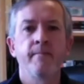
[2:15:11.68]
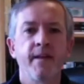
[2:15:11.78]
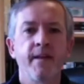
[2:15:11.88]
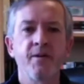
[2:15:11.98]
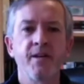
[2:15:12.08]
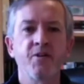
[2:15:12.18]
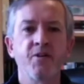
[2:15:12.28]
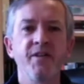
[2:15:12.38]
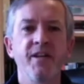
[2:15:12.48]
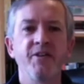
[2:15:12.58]
it's quite
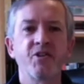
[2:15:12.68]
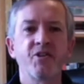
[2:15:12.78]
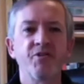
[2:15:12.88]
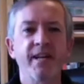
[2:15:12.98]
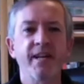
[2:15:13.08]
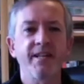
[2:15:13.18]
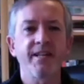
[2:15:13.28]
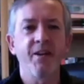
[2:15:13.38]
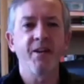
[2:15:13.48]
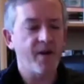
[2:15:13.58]
sort of, you know, strict
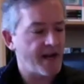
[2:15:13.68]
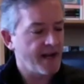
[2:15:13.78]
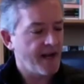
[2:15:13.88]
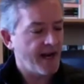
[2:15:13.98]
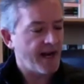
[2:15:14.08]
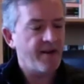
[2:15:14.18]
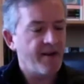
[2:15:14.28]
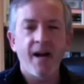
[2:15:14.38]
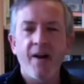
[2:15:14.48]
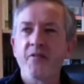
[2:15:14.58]
in a way. And
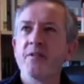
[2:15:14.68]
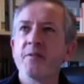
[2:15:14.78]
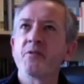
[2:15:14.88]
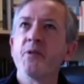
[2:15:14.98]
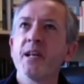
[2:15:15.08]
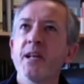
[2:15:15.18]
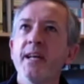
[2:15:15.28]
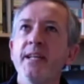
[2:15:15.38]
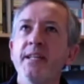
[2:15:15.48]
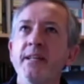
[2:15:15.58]
African rhythms are quite
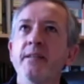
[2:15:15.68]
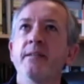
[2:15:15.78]
lazy.